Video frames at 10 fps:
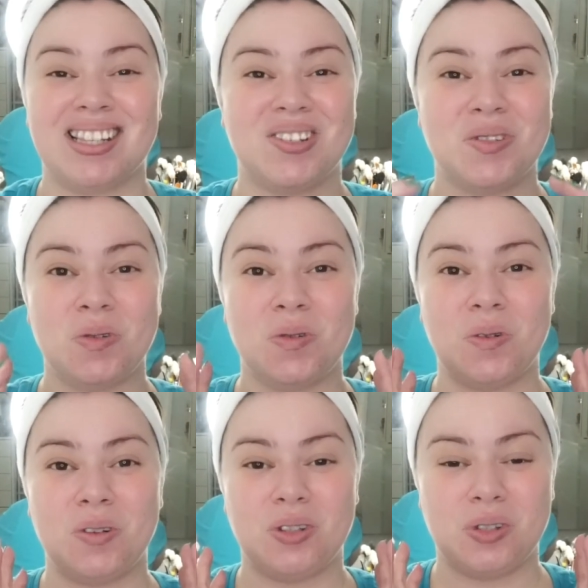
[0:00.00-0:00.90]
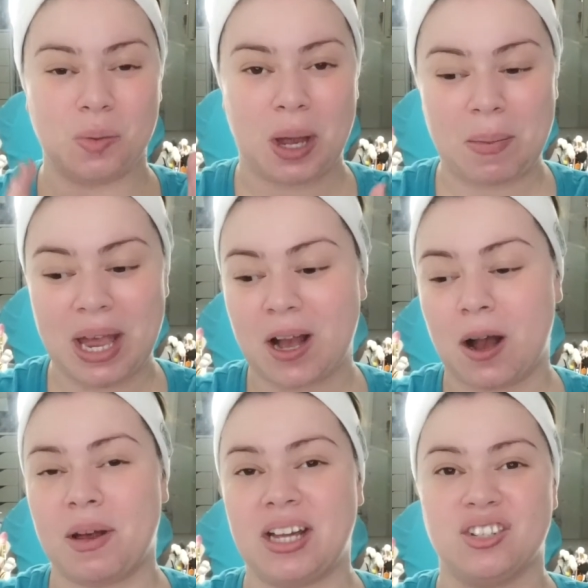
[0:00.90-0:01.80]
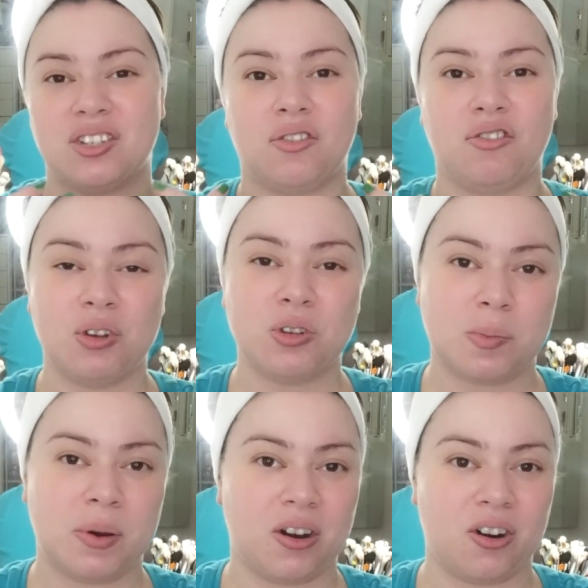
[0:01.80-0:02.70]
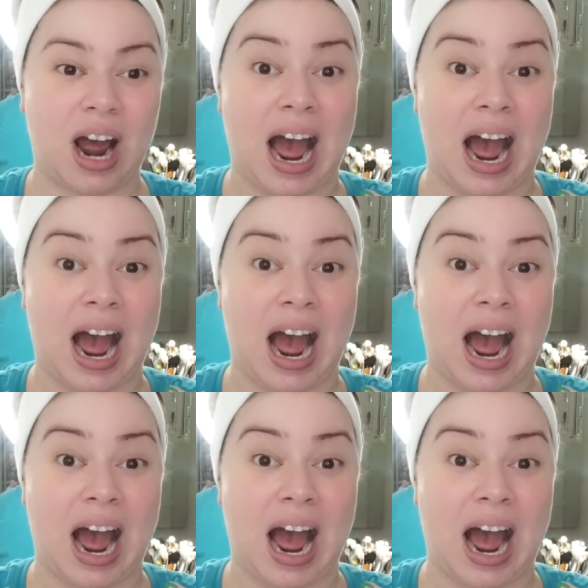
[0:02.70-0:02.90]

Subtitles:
to do my makeup. It just feels better.